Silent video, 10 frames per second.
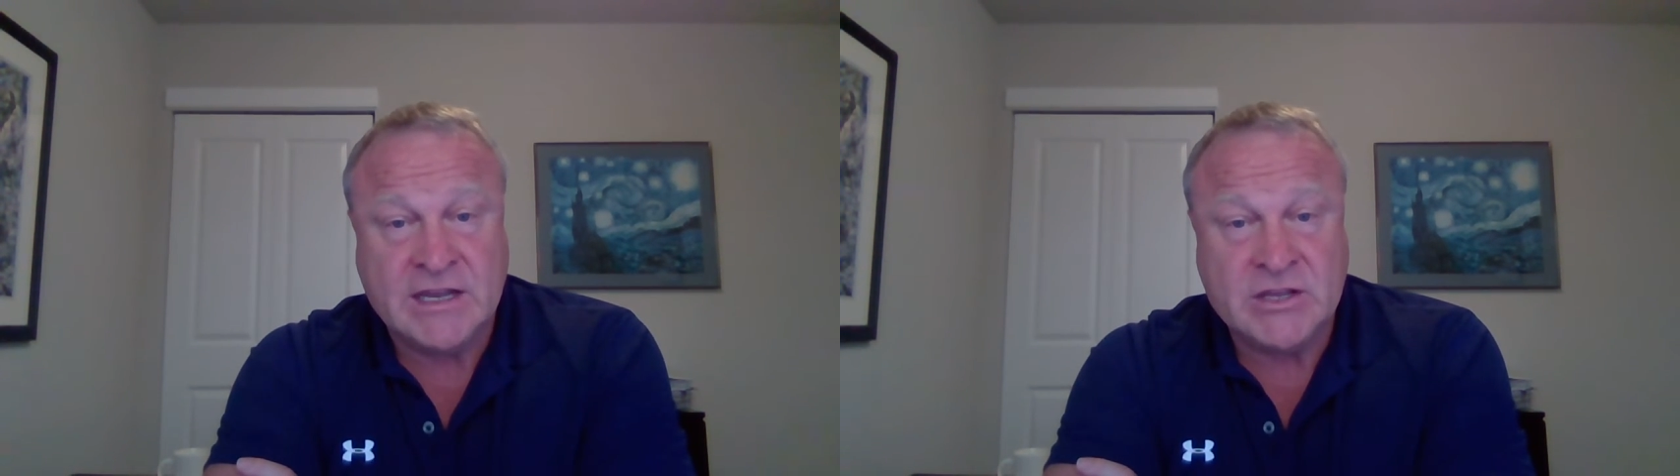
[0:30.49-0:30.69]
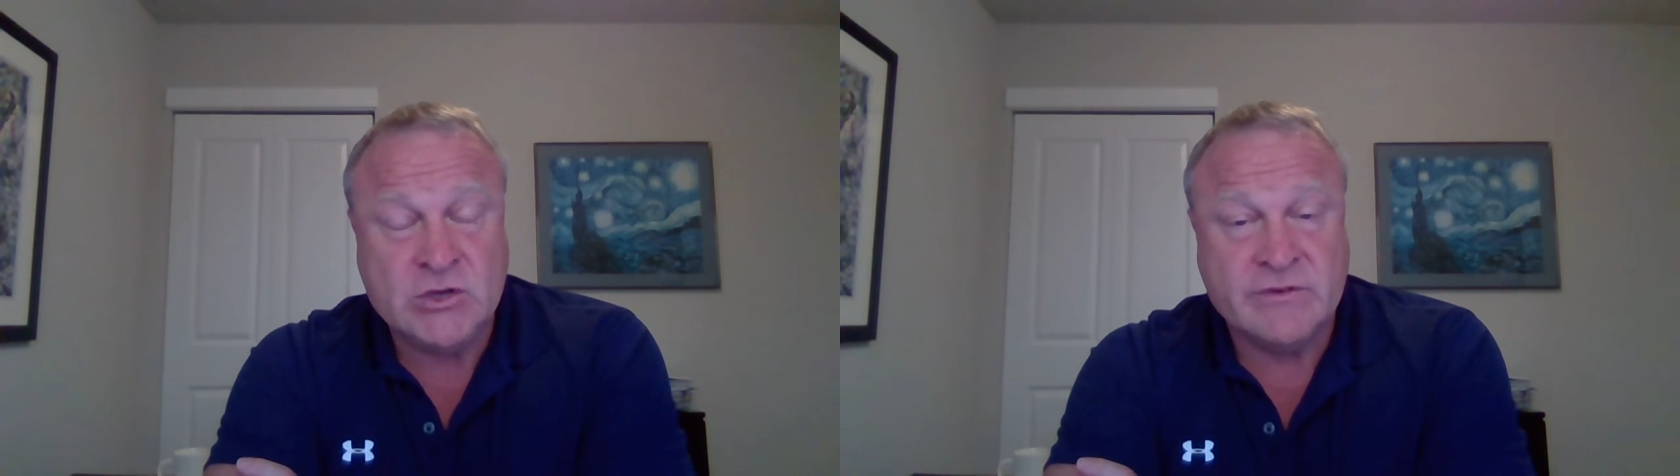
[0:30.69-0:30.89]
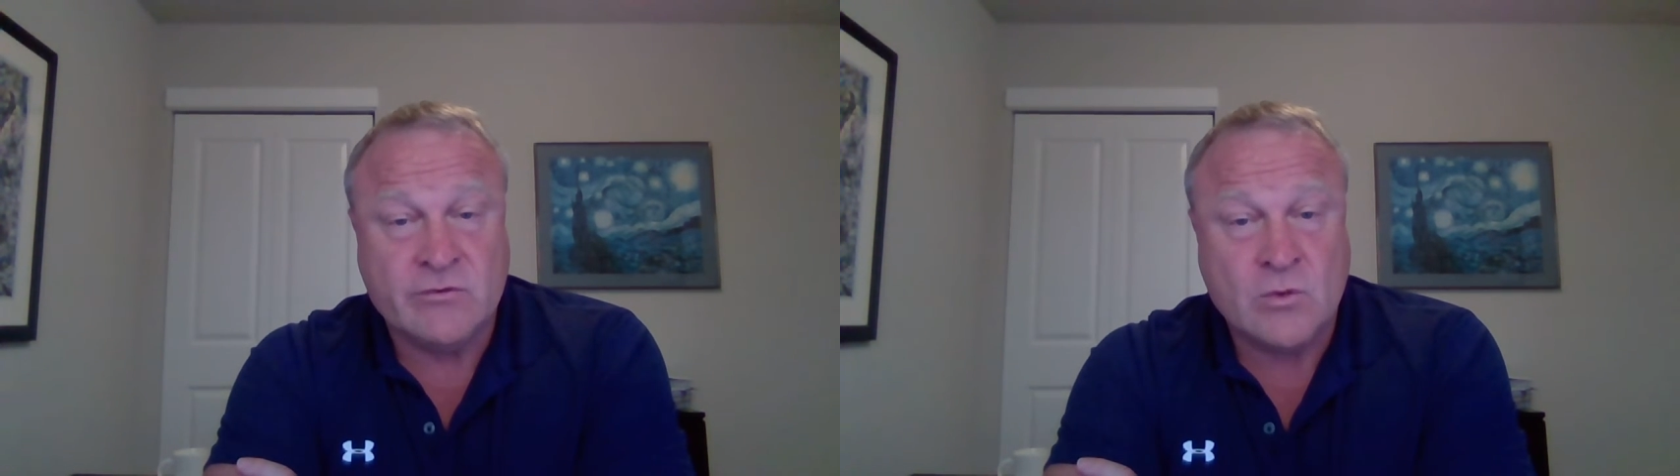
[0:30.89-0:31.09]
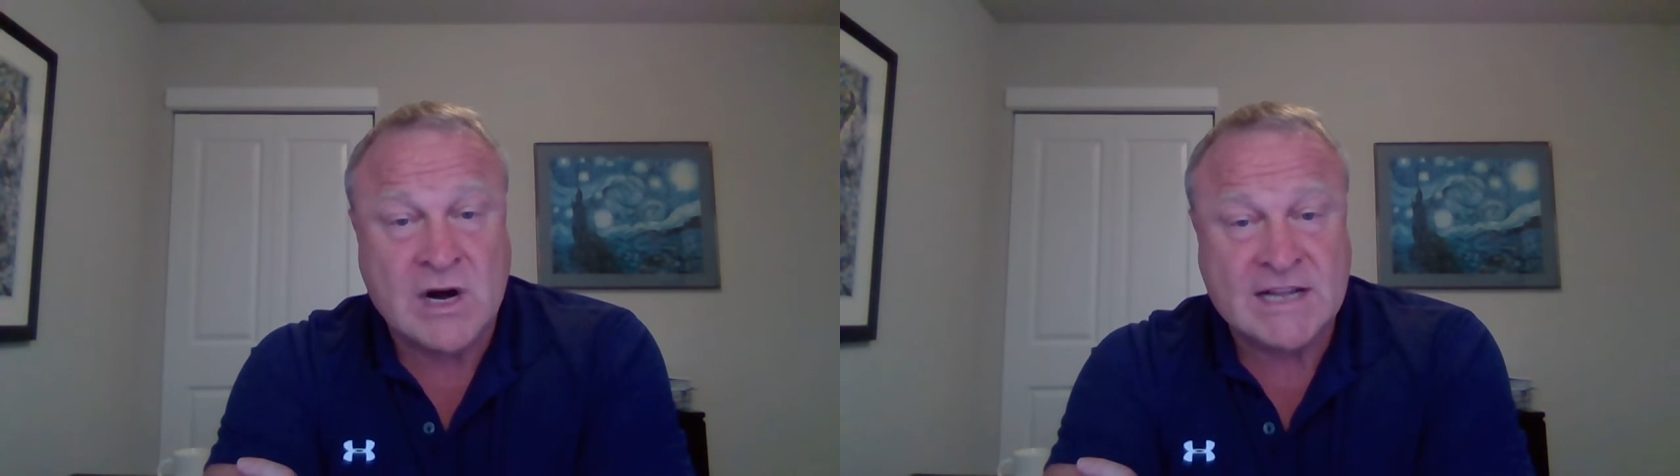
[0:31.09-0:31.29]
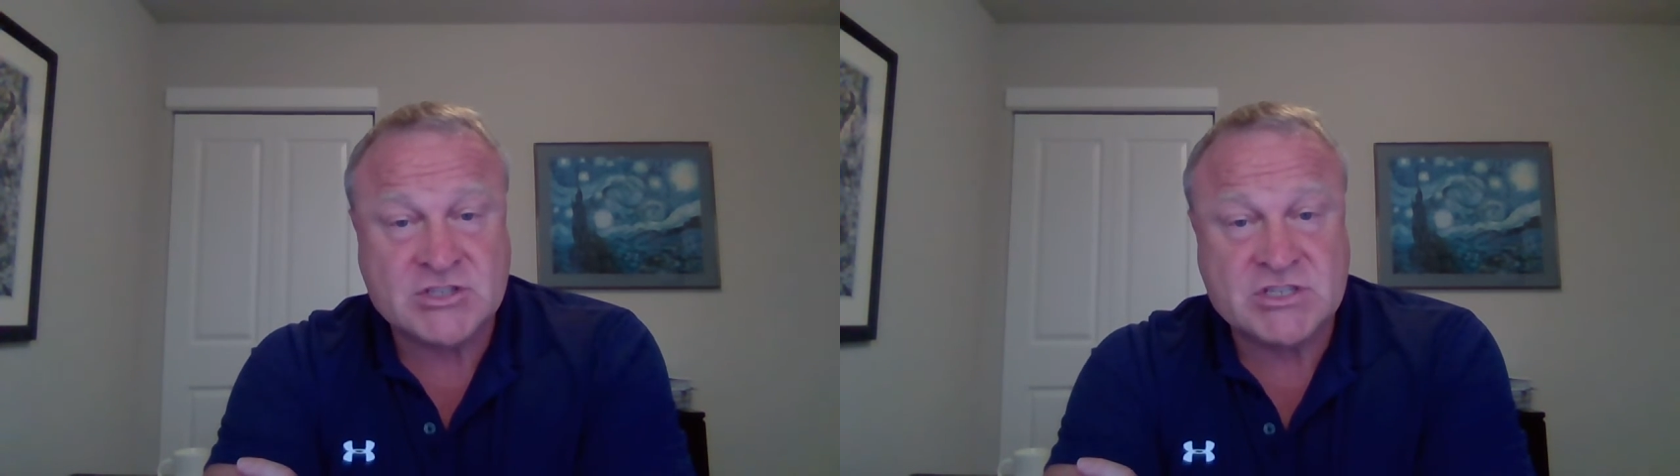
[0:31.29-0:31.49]
you have
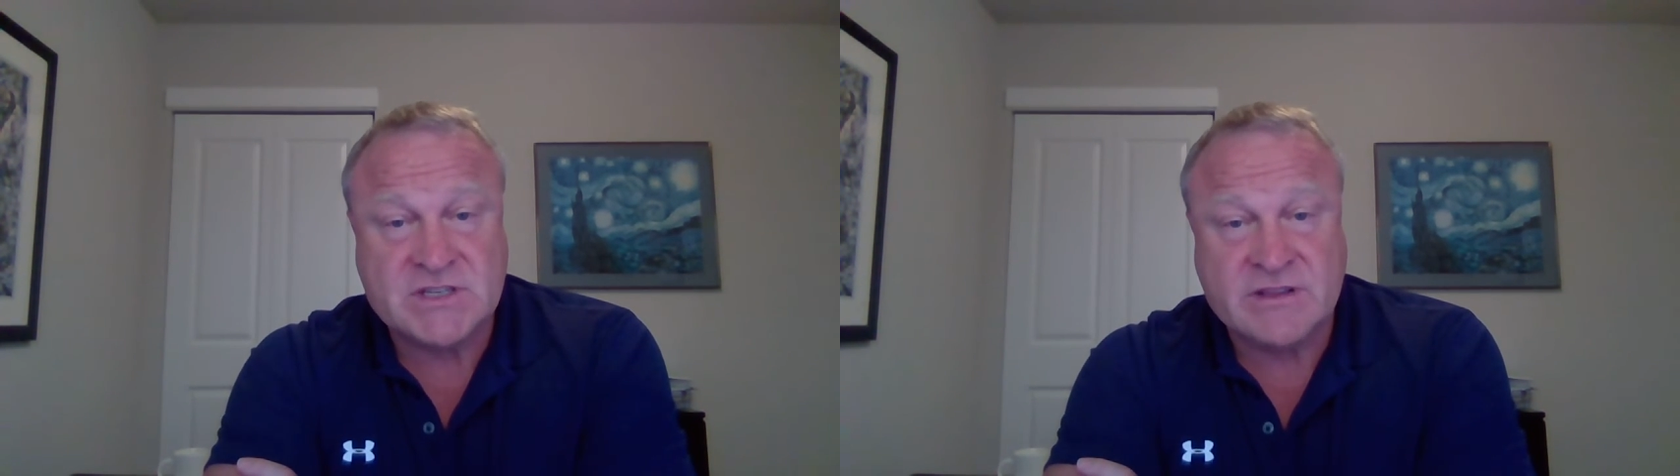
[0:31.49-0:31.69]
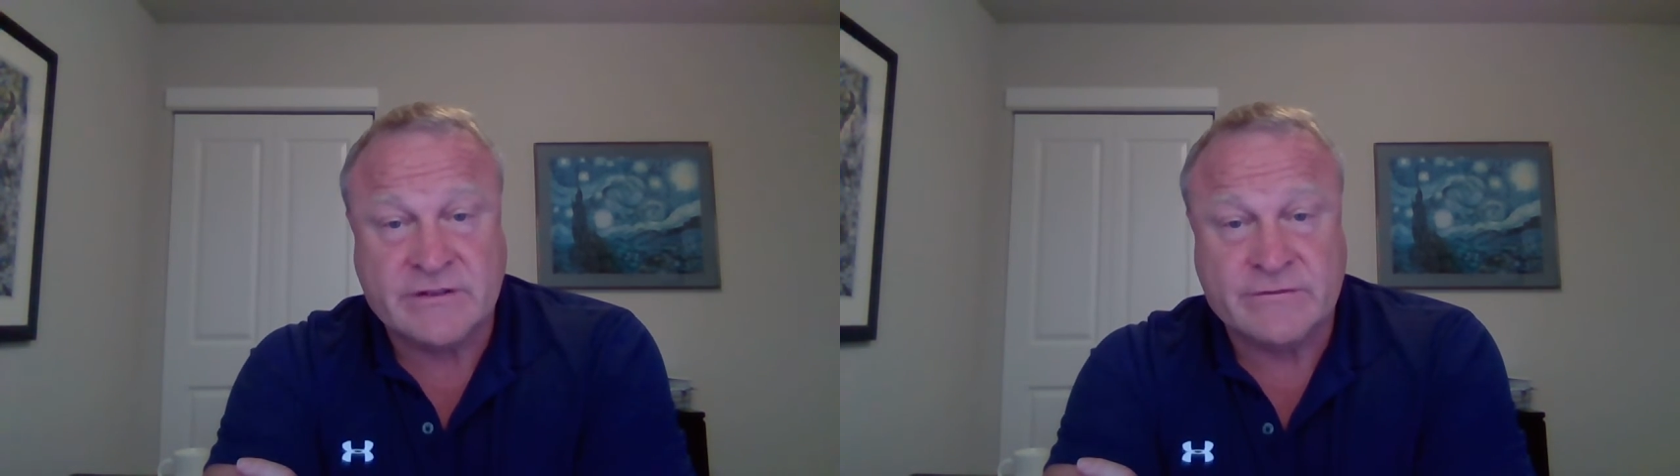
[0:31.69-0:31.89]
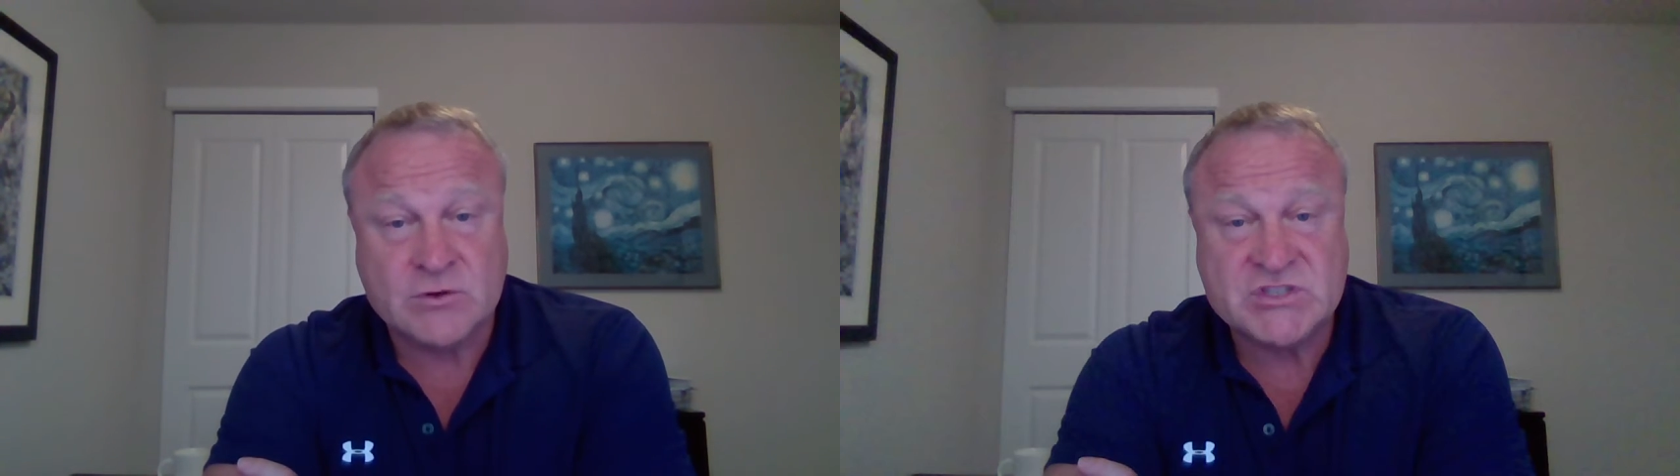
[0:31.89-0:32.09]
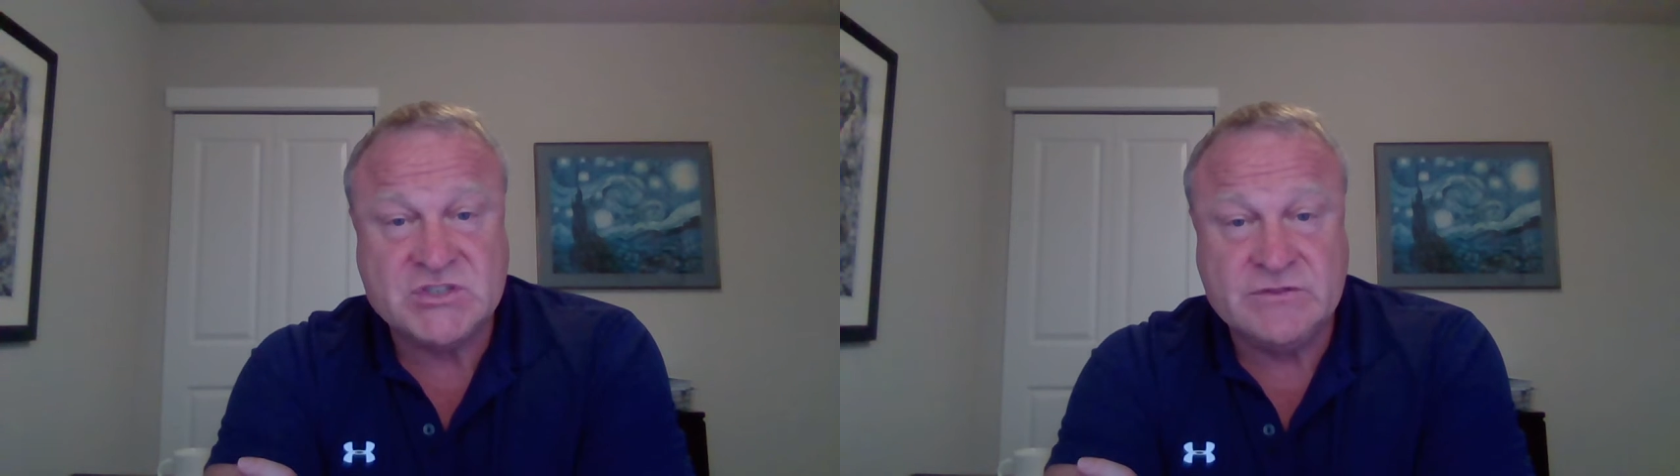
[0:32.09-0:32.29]
watched the first